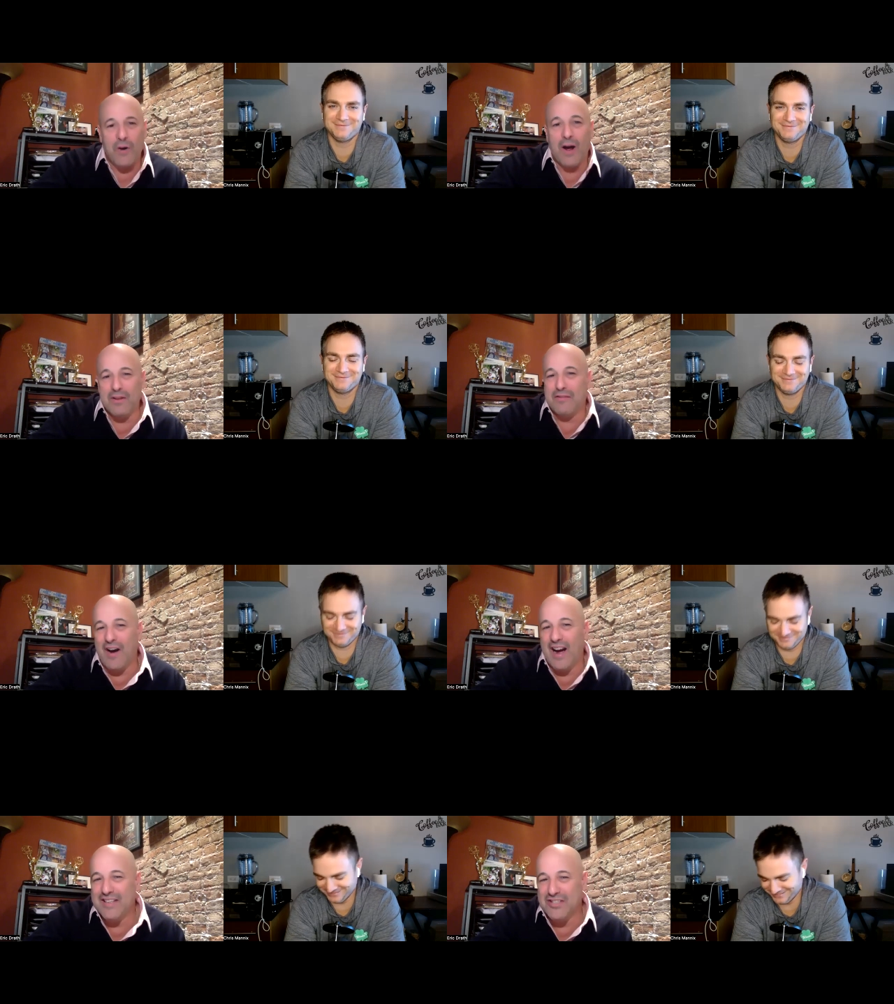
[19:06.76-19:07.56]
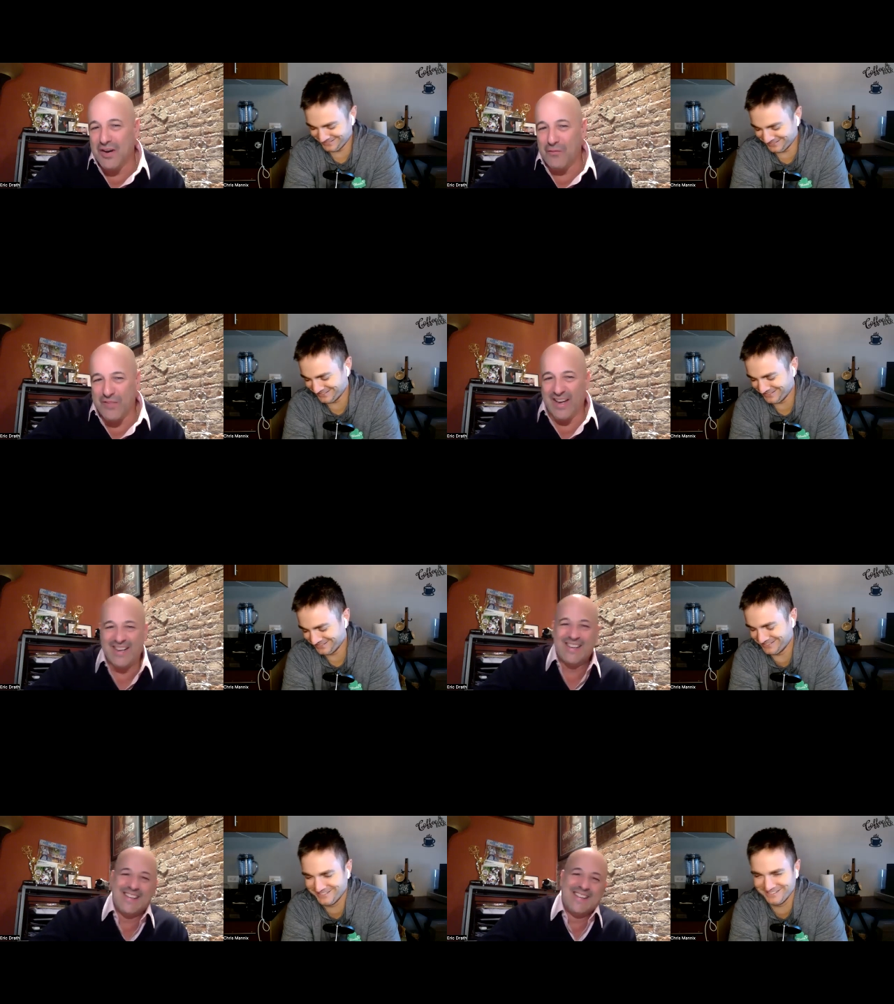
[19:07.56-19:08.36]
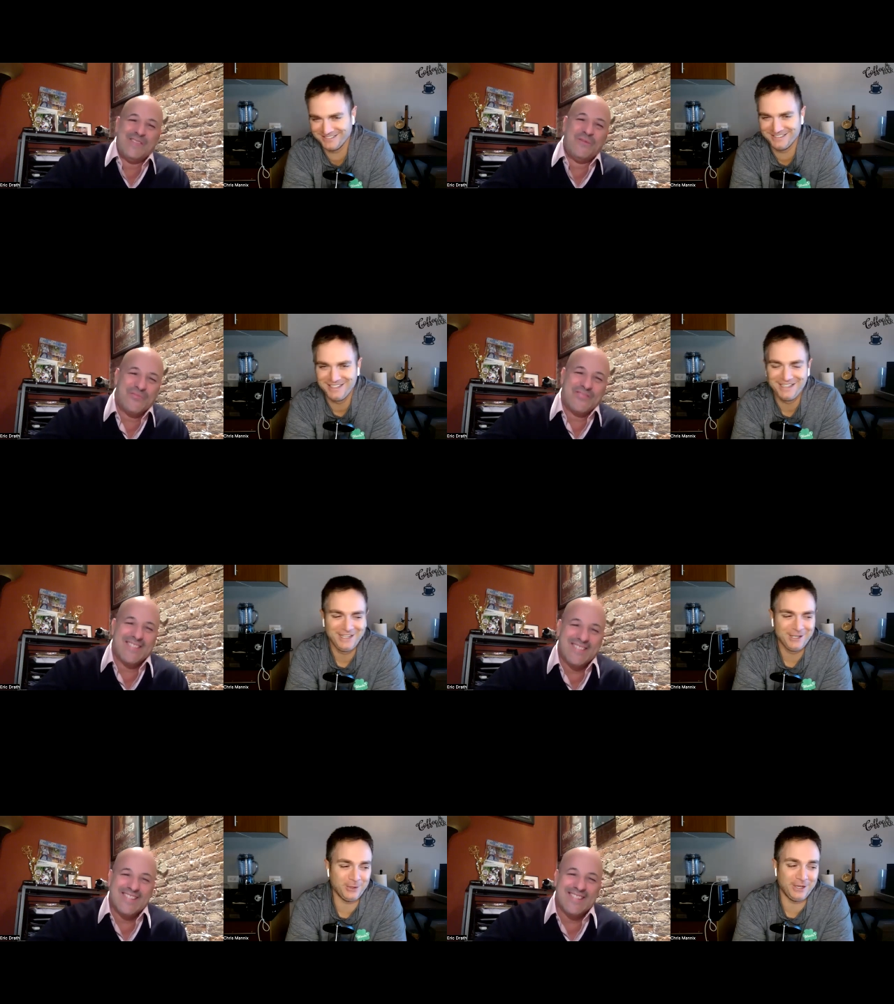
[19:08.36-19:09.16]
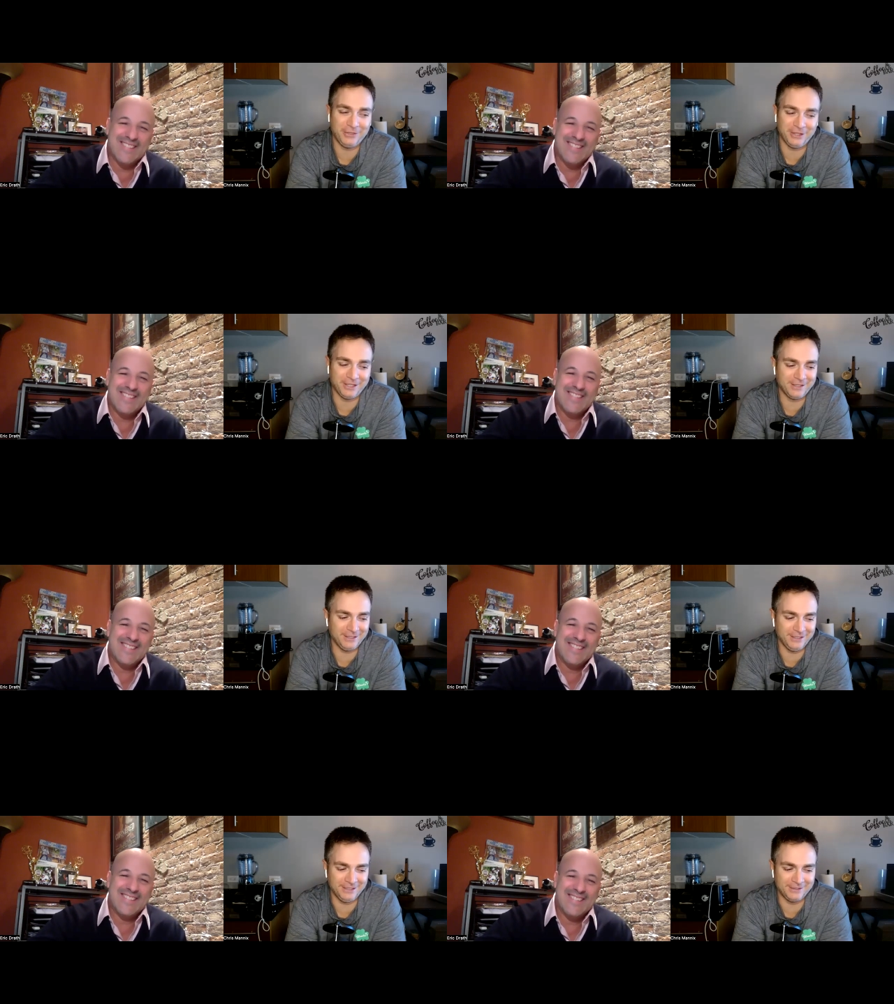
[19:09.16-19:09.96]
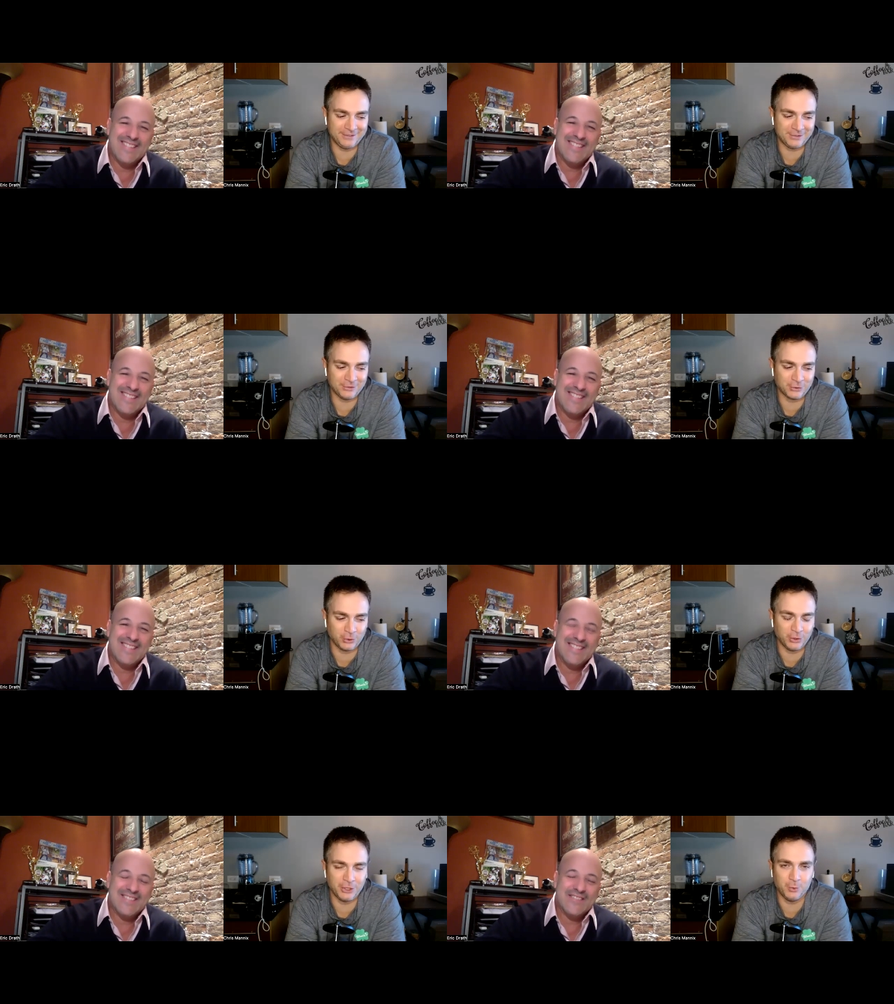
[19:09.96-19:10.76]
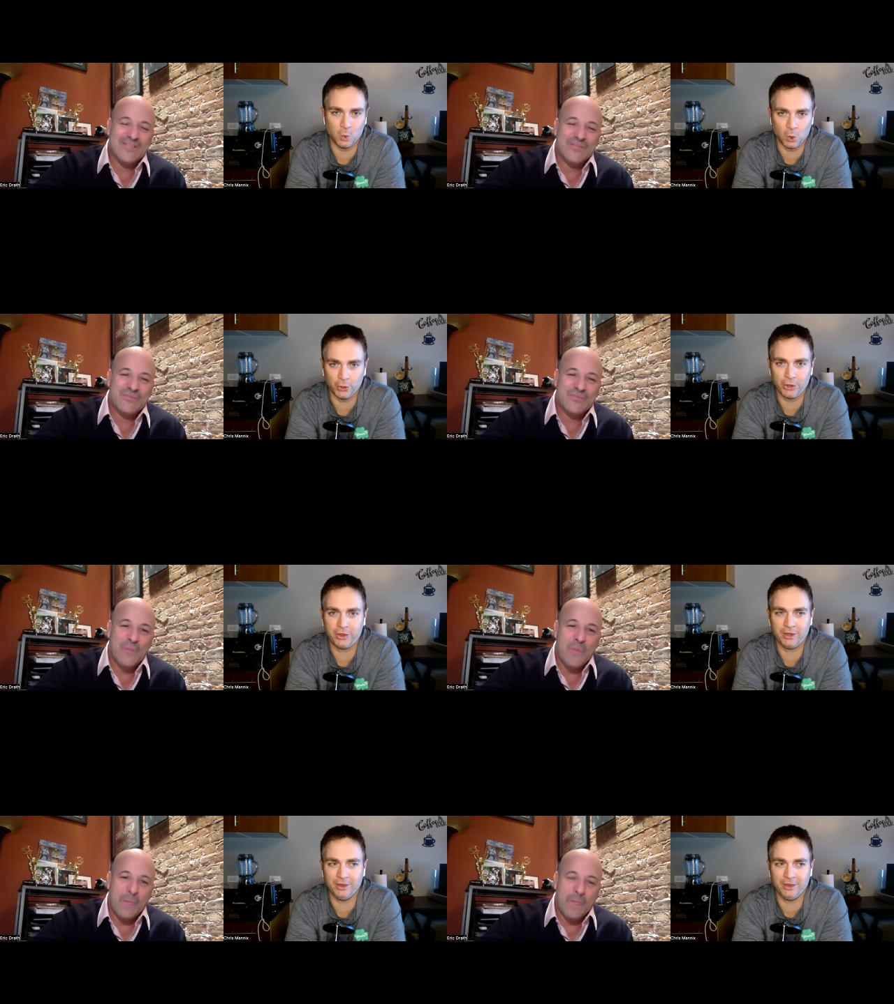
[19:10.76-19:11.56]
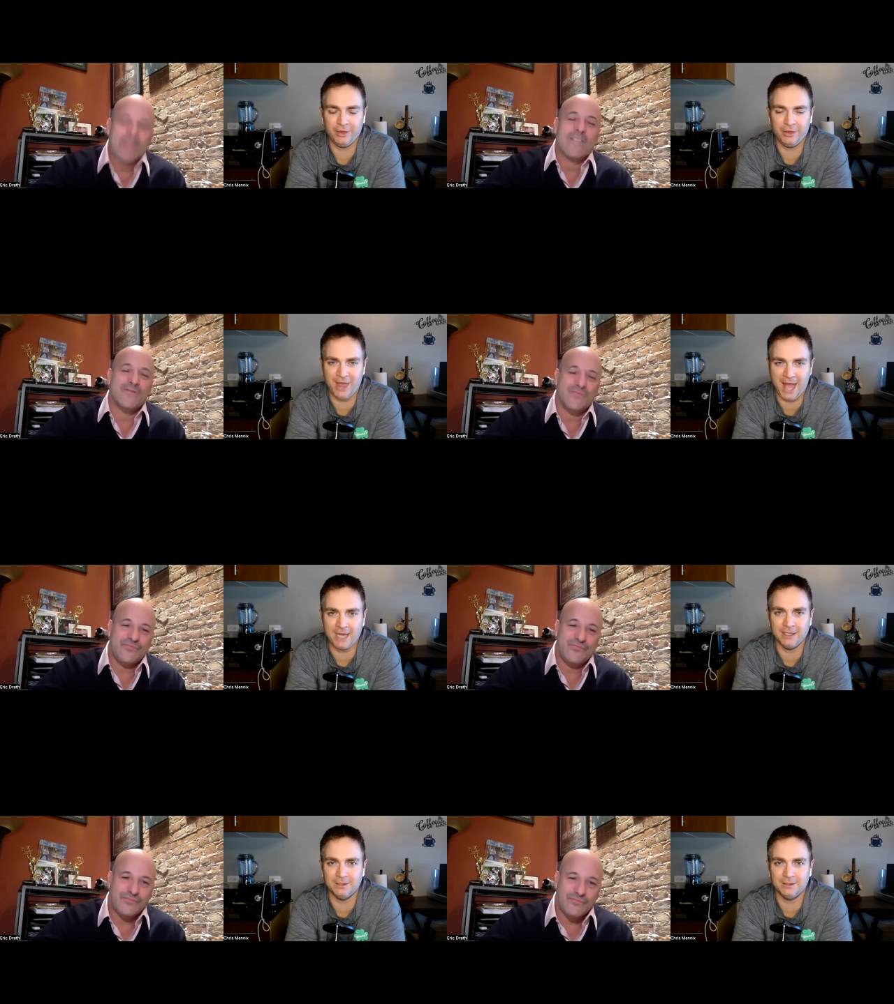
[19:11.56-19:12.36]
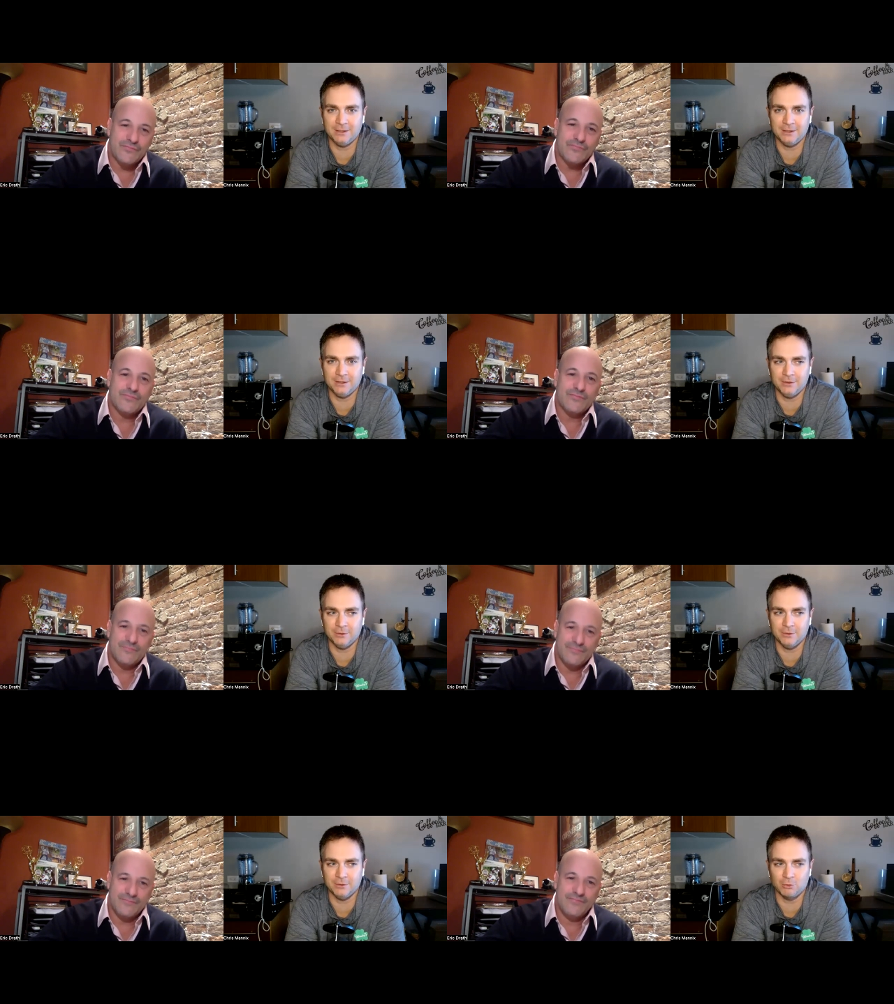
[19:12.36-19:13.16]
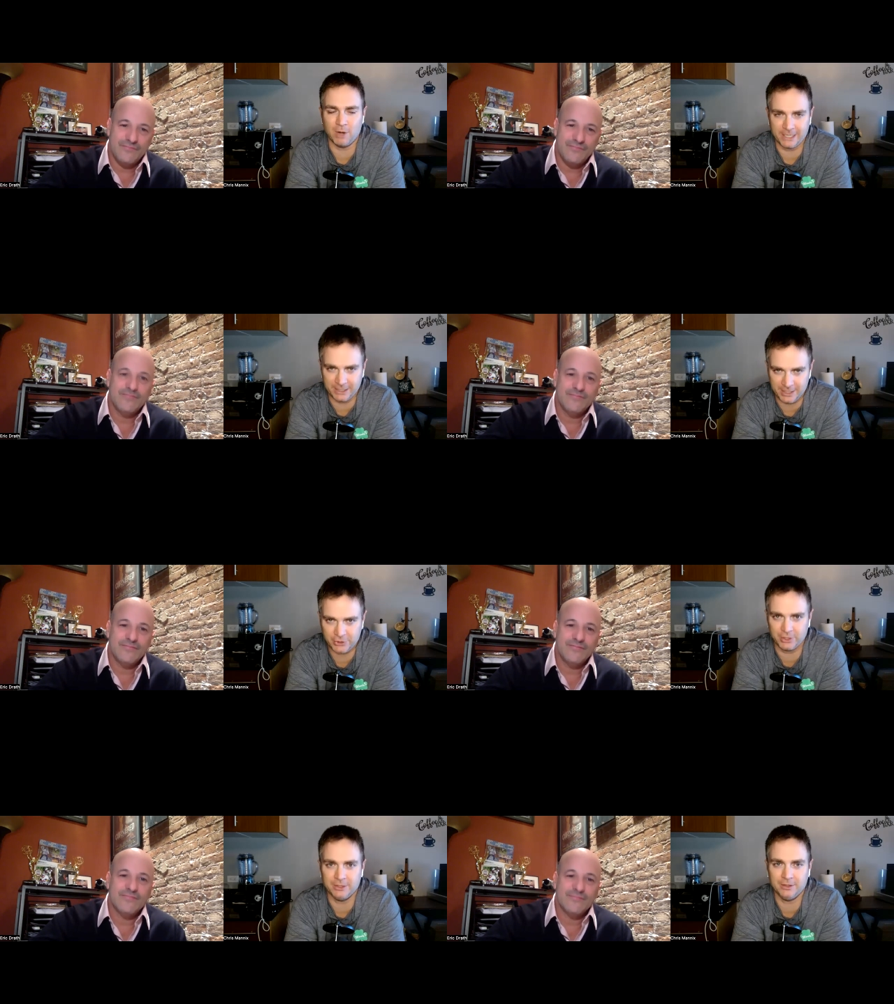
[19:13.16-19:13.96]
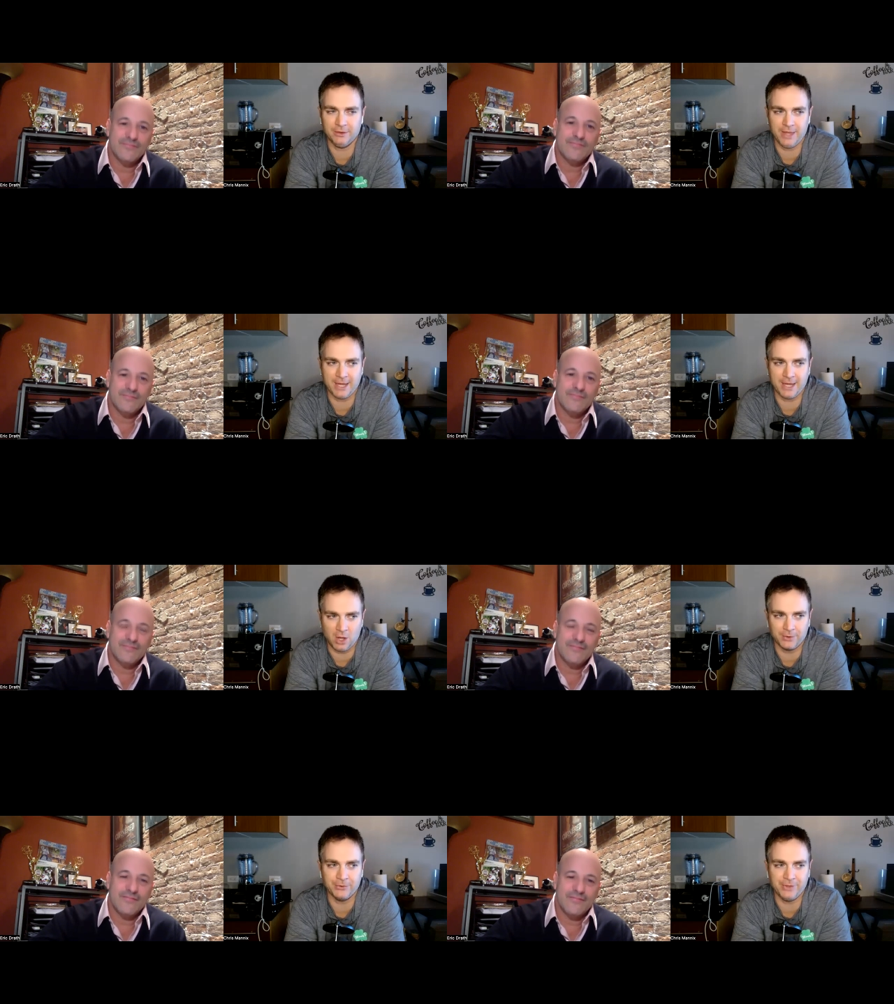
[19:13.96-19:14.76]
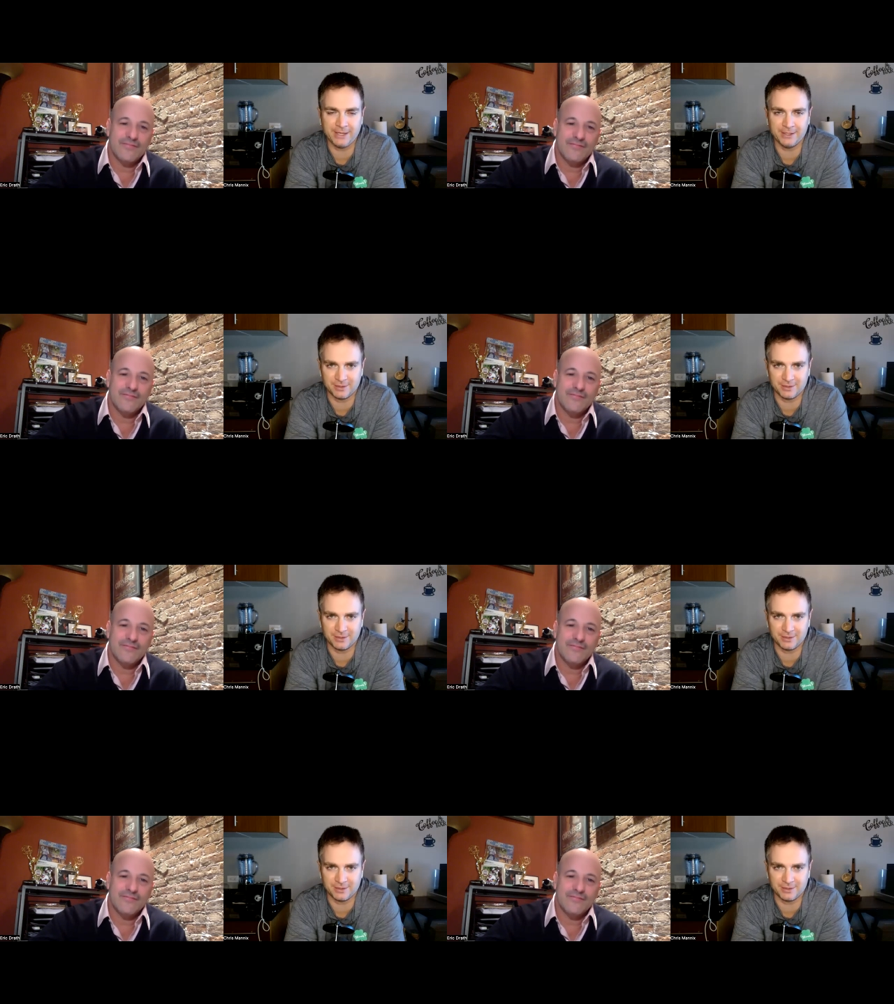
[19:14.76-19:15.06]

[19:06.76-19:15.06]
Speaker 1: probably find something.
Speaker 2: Well, I think it's certainly worth that recognition, that honor, that